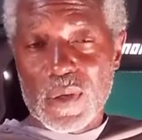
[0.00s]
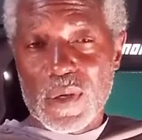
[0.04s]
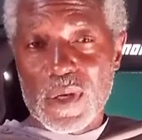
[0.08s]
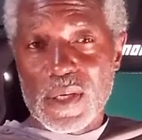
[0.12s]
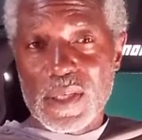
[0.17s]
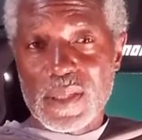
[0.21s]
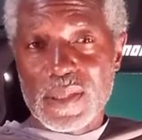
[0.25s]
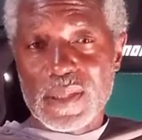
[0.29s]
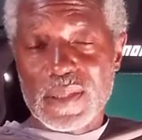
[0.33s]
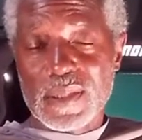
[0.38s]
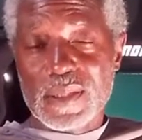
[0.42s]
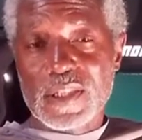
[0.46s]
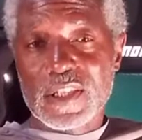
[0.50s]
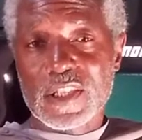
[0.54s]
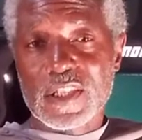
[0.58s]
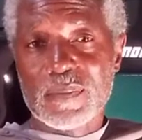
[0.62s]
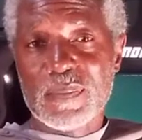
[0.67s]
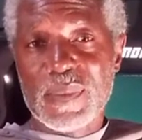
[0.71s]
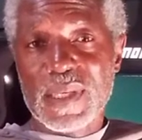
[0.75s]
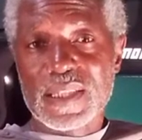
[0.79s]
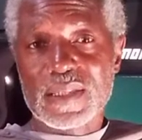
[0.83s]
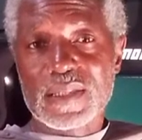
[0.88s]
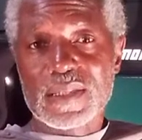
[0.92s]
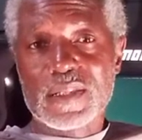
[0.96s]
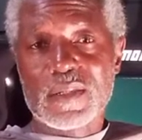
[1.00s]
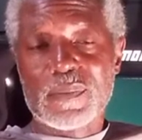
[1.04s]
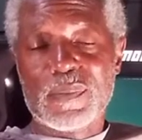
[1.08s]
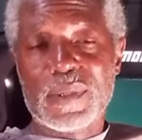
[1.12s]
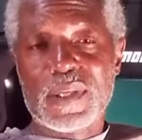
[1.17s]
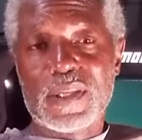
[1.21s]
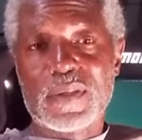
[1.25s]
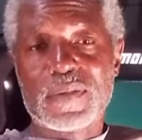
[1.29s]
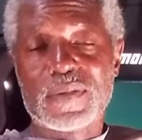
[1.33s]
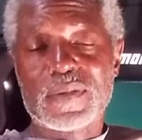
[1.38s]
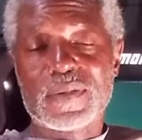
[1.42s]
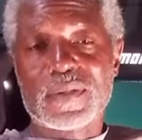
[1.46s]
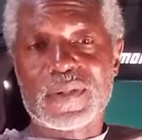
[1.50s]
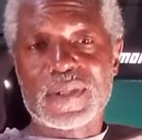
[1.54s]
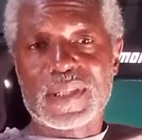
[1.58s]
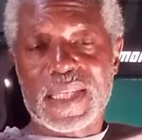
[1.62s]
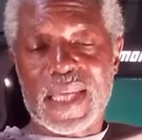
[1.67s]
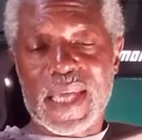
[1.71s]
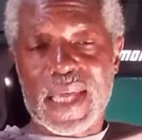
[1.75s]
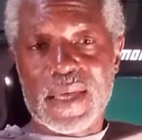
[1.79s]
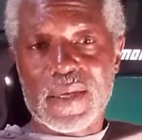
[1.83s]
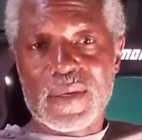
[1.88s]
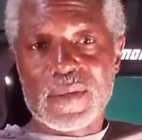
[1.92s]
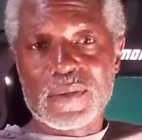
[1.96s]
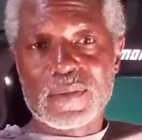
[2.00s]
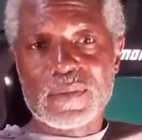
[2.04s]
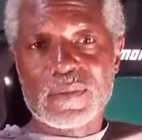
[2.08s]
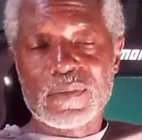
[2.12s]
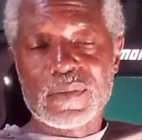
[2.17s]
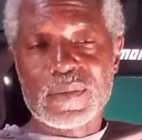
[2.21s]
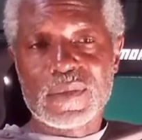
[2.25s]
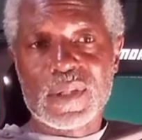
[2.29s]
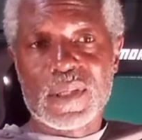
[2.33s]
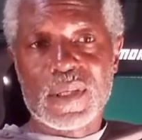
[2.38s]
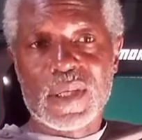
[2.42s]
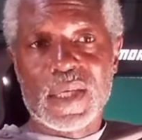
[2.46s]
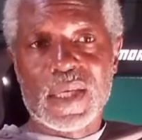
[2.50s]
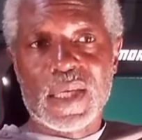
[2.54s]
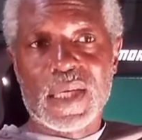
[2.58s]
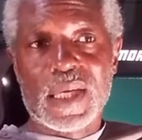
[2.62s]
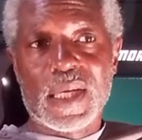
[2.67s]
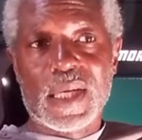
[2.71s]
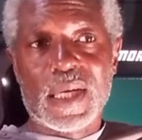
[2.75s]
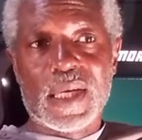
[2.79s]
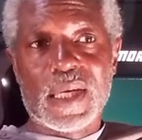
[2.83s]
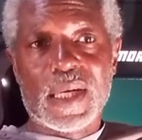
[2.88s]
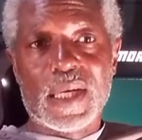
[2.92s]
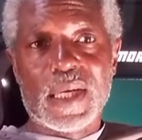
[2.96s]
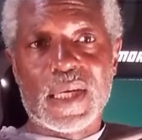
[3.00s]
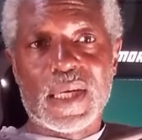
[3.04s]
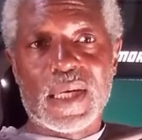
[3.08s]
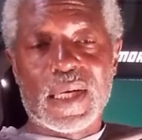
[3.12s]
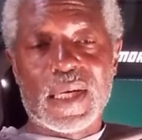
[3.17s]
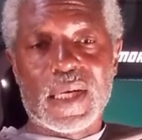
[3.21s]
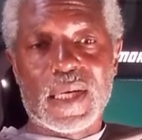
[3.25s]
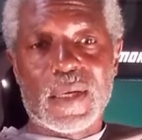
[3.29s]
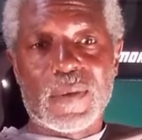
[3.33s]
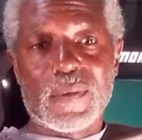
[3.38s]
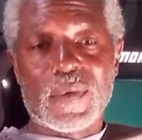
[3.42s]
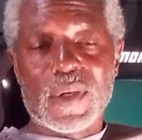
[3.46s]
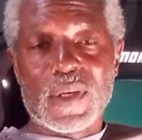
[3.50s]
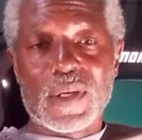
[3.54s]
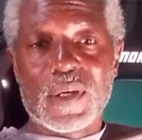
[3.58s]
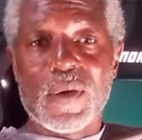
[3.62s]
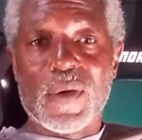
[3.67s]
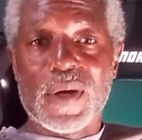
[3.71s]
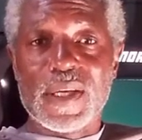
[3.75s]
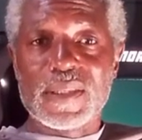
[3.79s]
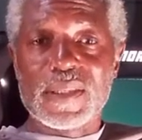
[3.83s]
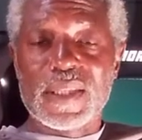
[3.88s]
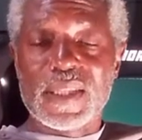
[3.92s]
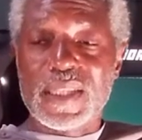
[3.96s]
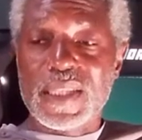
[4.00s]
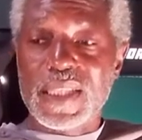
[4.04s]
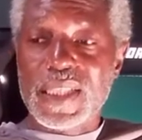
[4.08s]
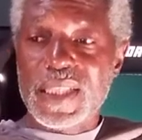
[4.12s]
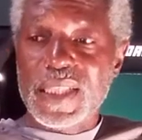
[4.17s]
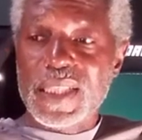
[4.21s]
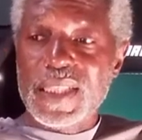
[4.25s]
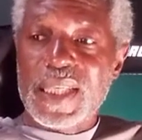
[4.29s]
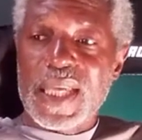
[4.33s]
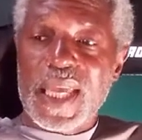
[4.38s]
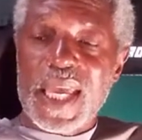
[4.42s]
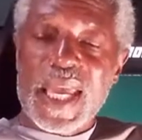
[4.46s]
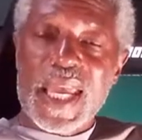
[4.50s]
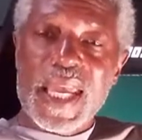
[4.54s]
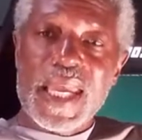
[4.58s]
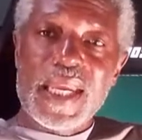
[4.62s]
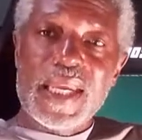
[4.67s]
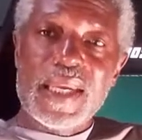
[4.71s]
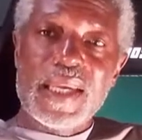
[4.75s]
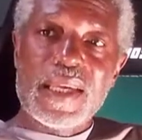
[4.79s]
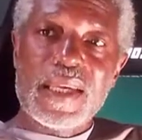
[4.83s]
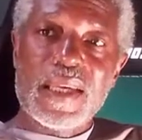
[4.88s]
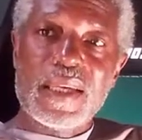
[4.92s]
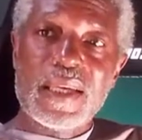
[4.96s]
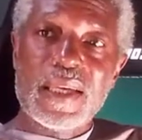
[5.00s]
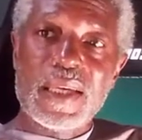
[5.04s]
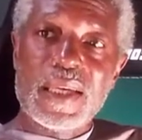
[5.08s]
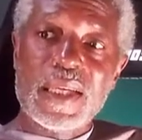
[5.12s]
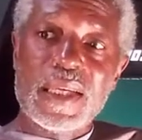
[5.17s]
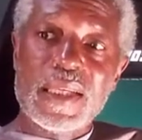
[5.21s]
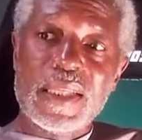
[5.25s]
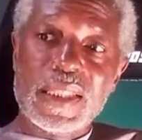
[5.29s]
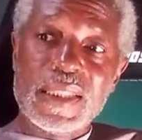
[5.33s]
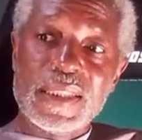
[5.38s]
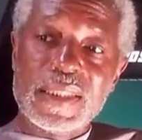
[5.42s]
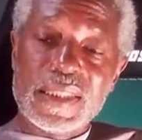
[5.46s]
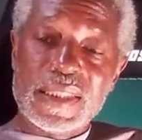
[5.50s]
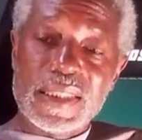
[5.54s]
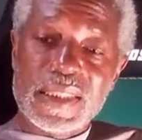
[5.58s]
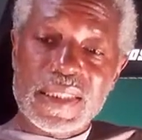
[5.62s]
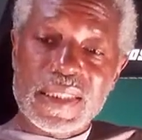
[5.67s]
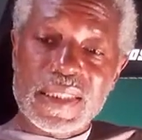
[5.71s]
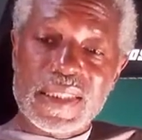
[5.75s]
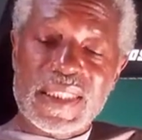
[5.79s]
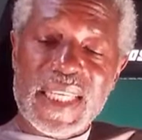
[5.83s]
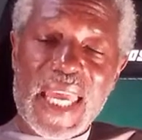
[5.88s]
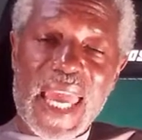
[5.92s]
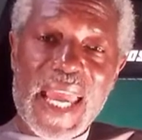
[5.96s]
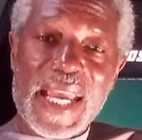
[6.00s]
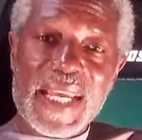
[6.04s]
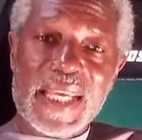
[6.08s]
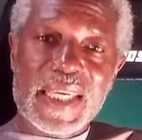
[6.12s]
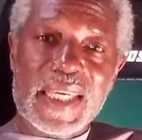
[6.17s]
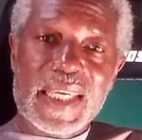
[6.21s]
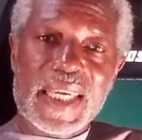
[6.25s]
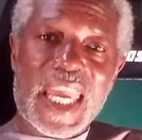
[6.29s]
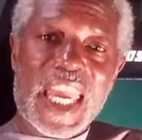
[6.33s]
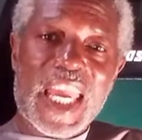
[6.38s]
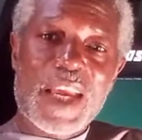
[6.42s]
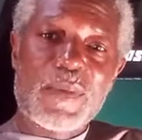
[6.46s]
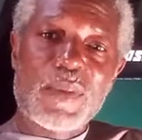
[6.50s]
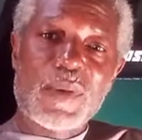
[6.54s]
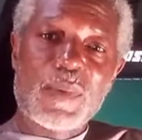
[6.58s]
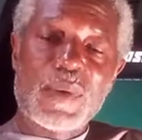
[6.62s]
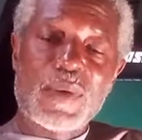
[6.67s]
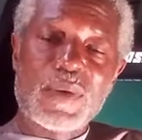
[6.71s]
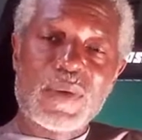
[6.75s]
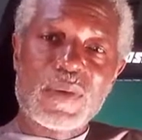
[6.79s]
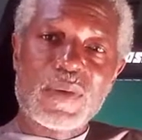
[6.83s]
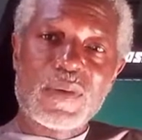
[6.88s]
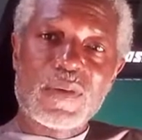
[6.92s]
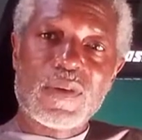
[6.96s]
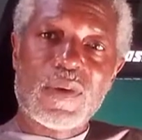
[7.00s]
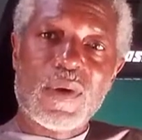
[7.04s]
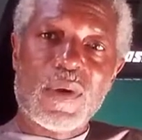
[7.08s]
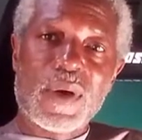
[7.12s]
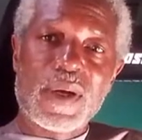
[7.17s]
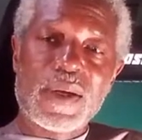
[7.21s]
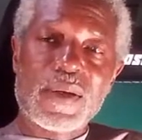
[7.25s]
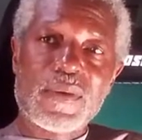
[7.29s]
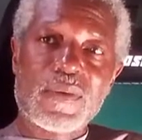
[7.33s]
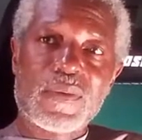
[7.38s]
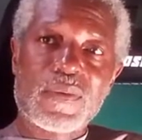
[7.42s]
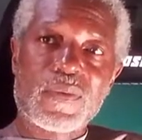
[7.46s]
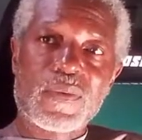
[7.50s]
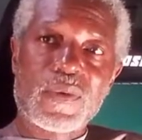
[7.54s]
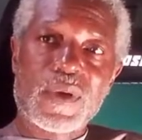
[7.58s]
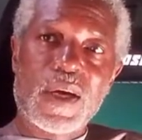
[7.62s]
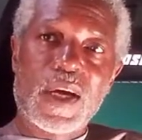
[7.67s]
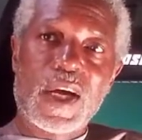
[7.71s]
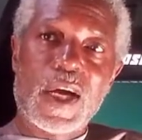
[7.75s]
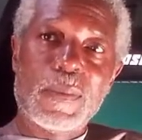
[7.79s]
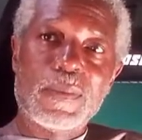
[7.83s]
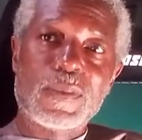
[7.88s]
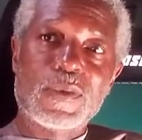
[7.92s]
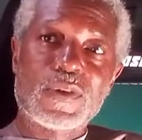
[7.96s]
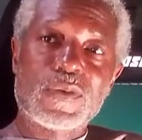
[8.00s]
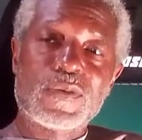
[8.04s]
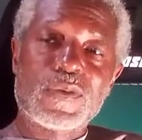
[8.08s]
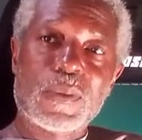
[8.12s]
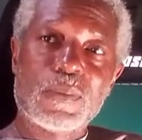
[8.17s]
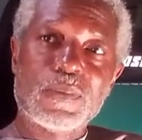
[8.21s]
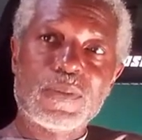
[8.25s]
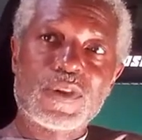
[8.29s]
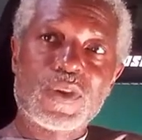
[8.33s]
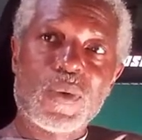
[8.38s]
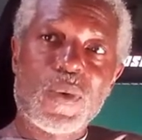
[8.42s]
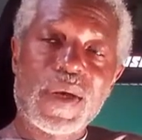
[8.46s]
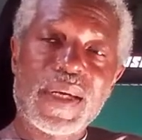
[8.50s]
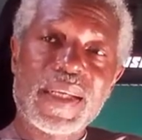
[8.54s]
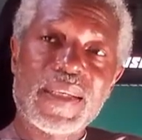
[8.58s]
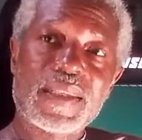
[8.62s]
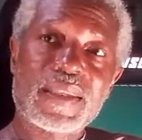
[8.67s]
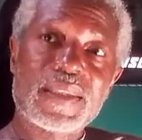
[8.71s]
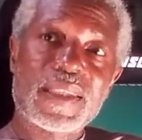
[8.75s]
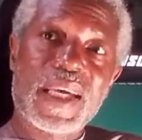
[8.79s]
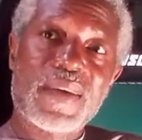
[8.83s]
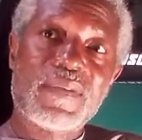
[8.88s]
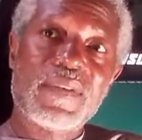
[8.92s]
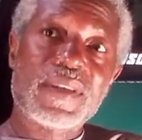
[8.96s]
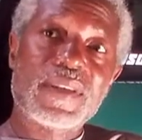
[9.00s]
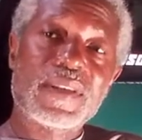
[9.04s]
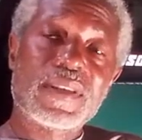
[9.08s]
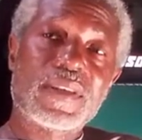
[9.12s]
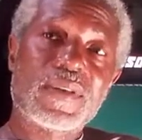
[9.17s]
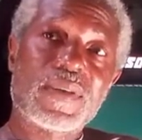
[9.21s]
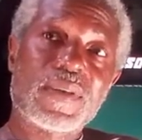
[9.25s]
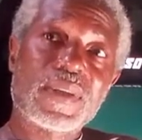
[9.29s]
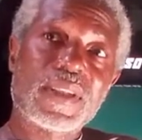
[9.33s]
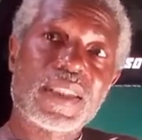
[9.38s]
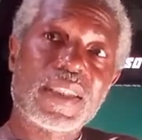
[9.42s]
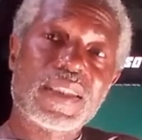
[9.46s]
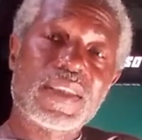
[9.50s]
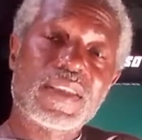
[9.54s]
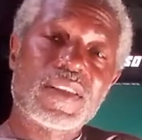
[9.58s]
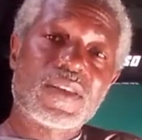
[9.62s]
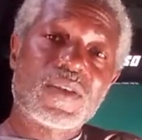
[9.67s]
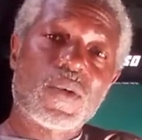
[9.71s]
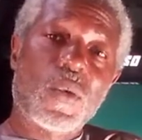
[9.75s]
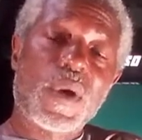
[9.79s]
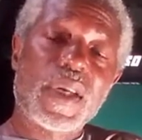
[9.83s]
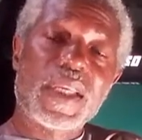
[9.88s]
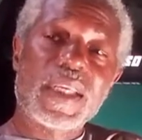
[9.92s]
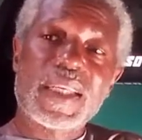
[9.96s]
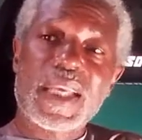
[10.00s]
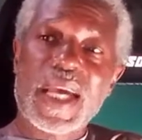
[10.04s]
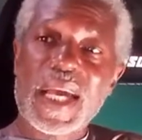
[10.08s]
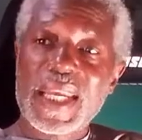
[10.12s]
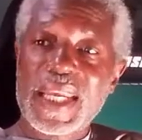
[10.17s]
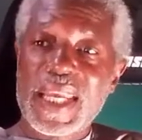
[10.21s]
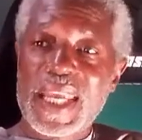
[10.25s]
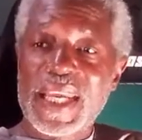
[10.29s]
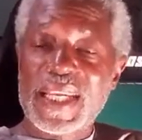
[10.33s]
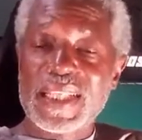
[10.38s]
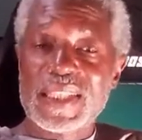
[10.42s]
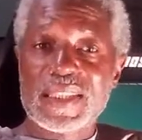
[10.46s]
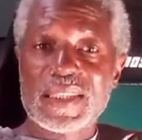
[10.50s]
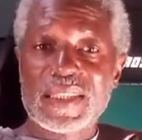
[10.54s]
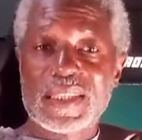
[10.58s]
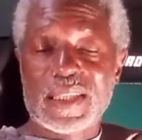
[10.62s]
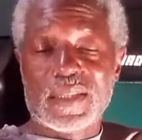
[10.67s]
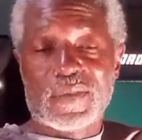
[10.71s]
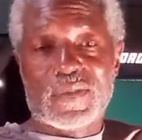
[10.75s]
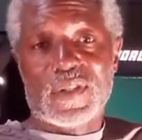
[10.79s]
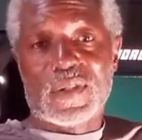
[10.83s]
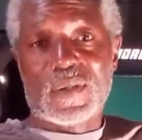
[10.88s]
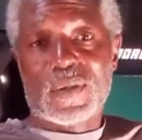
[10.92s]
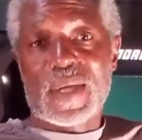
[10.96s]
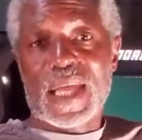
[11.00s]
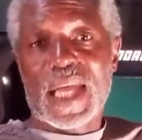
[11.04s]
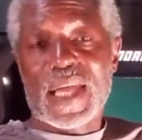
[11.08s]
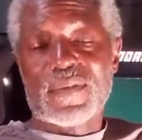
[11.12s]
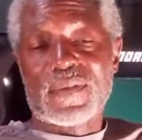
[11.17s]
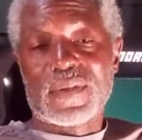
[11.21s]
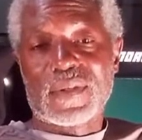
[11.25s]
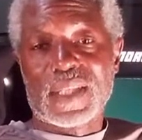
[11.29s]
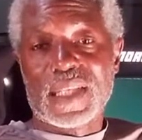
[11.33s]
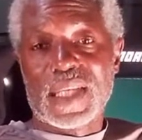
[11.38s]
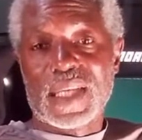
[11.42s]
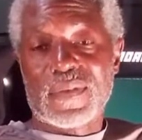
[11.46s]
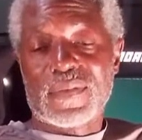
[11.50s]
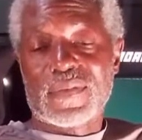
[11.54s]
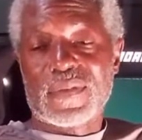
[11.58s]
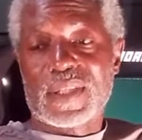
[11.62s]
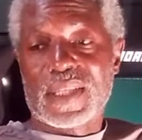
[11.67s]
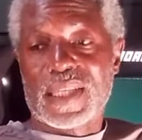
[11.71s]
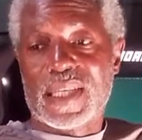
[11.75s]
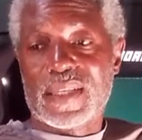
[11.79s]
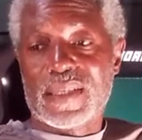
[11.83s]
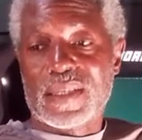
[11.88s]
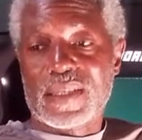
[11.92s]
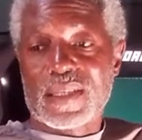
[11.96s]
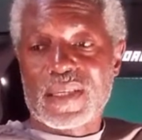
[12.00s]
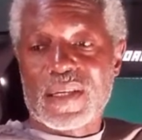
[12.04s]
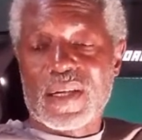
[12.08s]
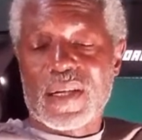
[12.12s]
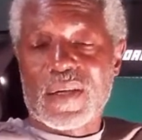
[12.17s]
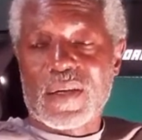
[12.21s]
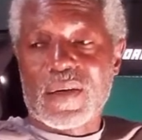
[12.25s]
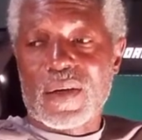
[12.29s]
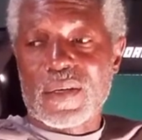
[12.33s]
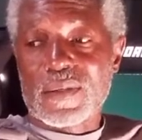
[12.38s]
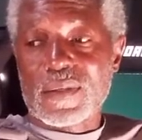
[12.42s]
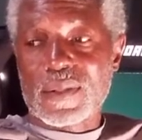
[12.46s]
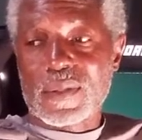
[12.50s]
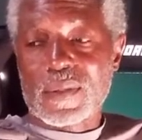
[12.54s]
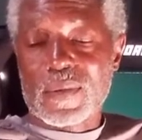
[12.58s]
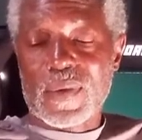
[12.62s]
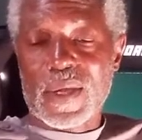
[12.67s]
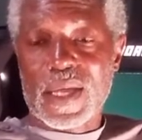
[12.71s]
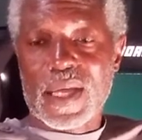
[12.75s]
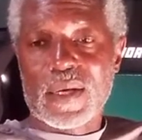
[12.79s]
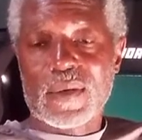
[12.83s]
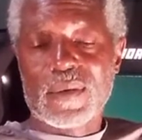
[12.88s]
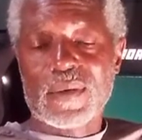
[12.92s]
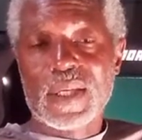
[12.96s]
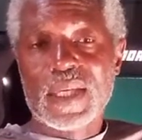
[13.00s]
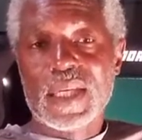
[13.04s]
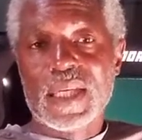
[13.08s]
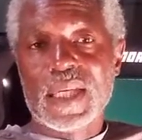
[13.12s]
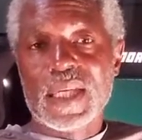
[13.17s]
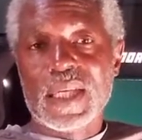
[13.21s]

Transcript: on the Spitze scale. You're going to need a jack capable of going up from 27 to at least 29 inches if you don't have a lift to get the car off the ground.